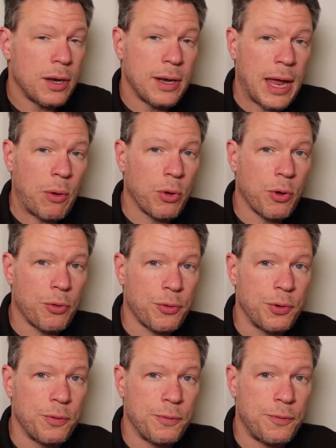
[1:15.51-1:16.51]
Now we'll go
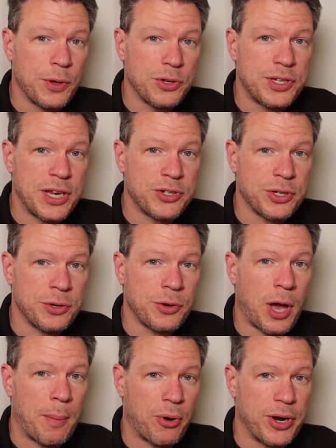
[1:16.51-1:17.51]
through fill station
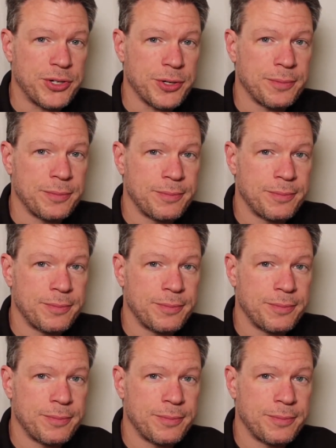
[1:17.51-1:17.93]
operation.